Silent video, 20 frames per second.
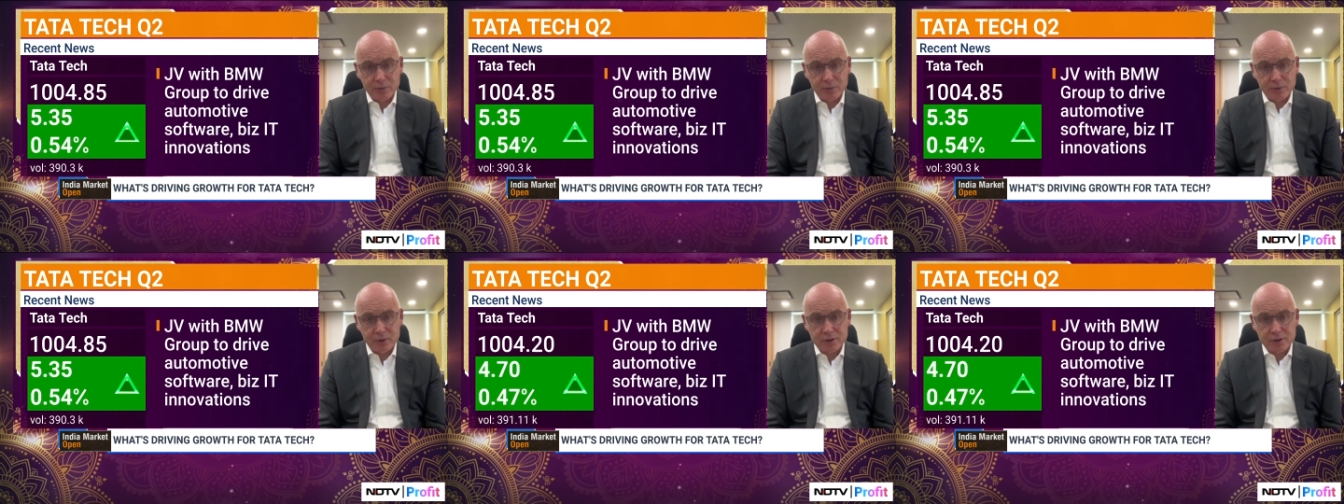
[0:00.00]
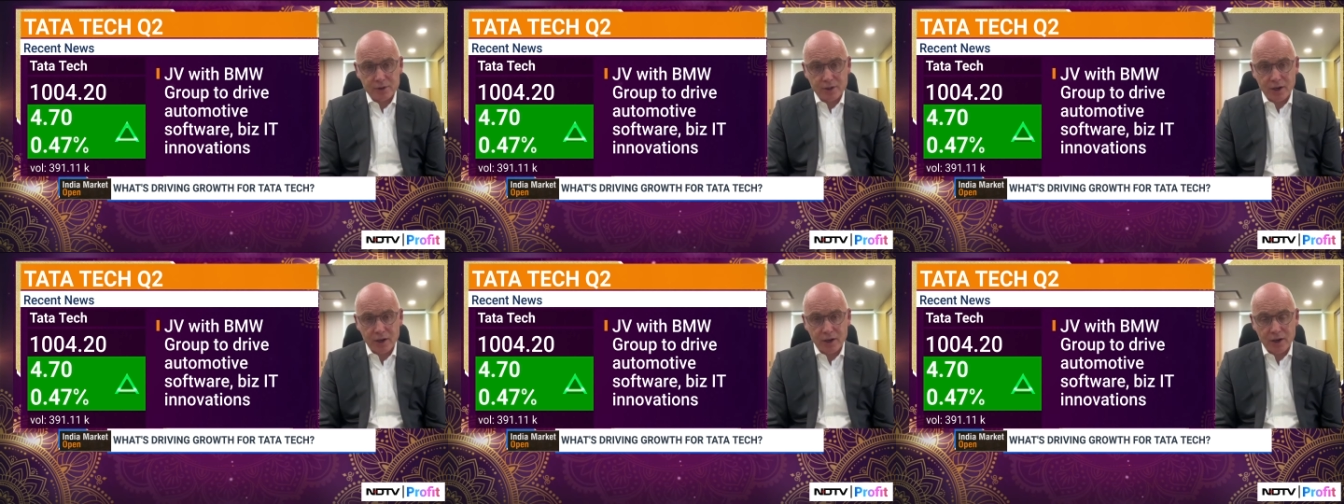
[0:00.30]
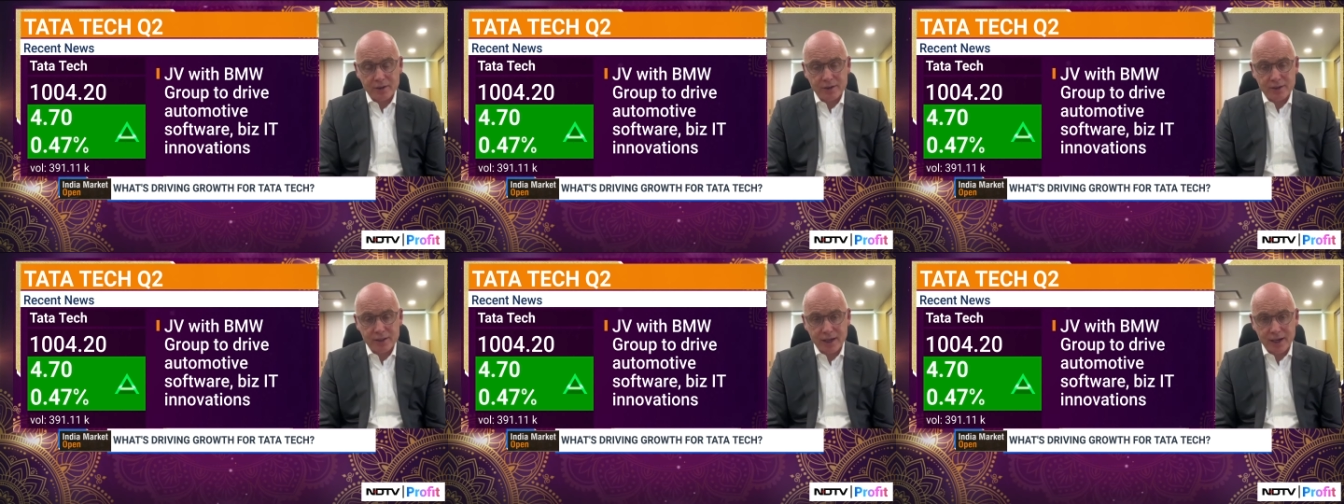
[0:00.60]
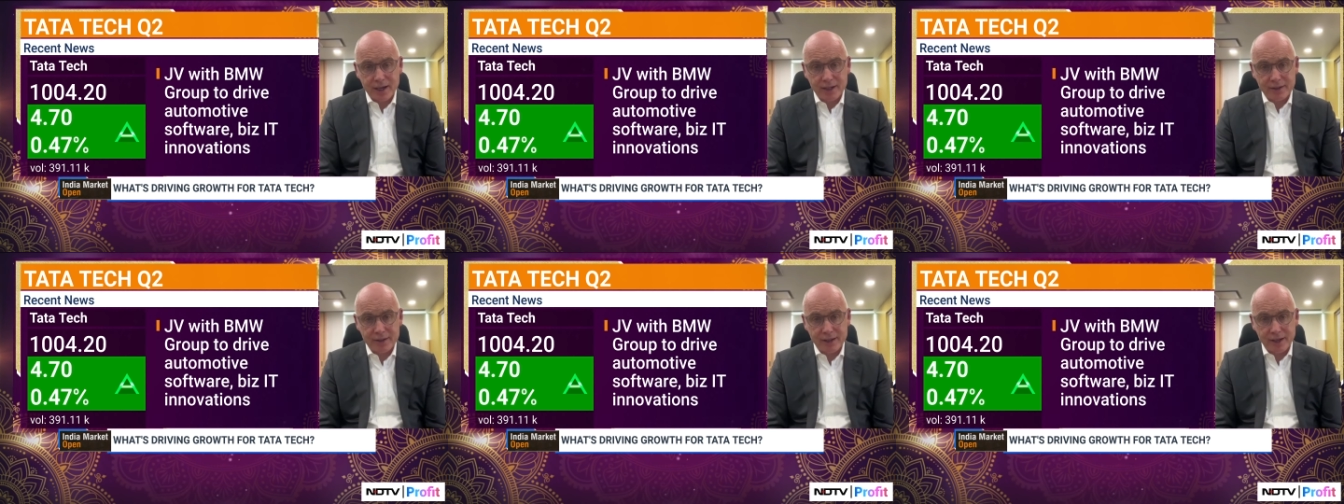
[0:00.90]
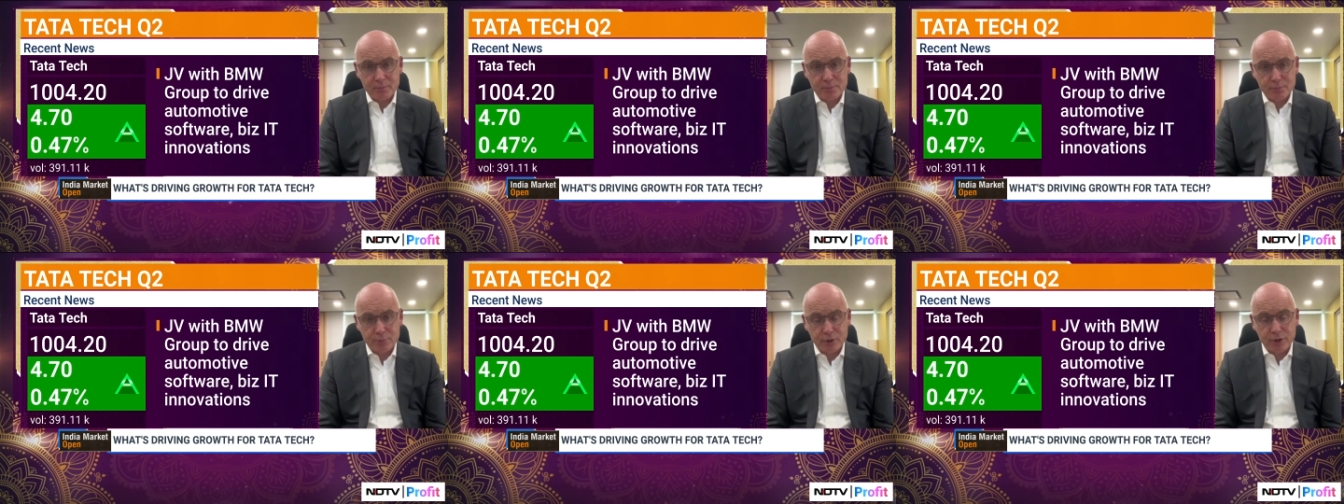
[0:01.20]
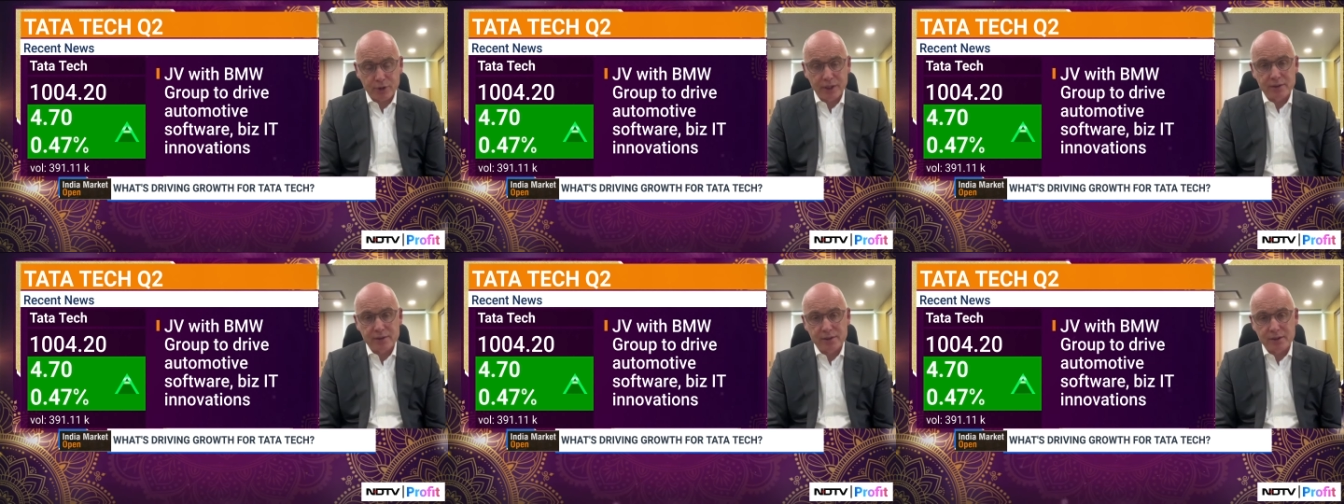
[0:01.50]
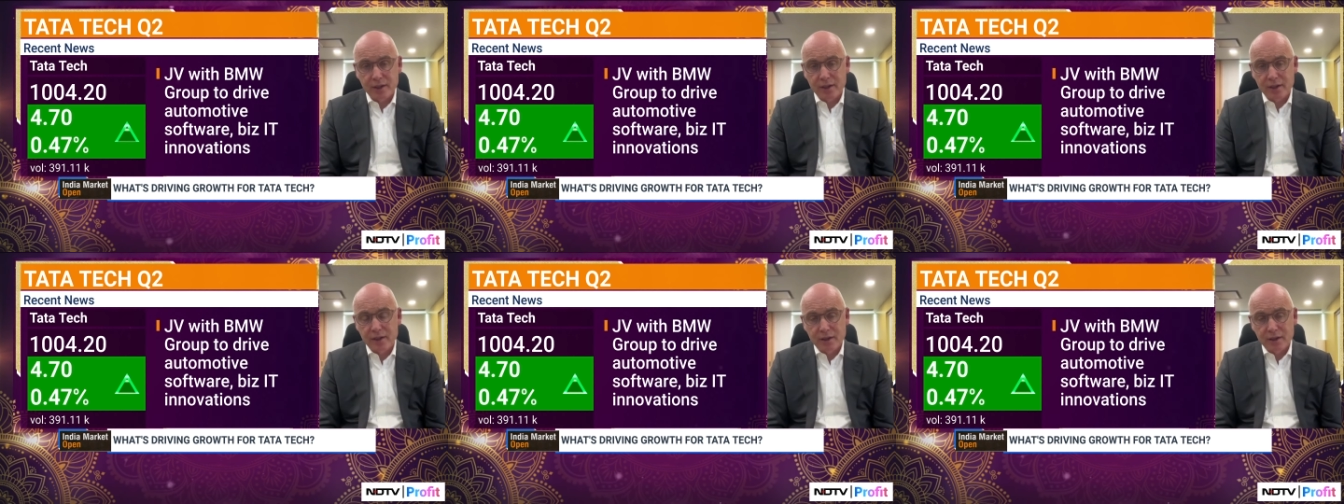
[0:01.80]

that will start at that point.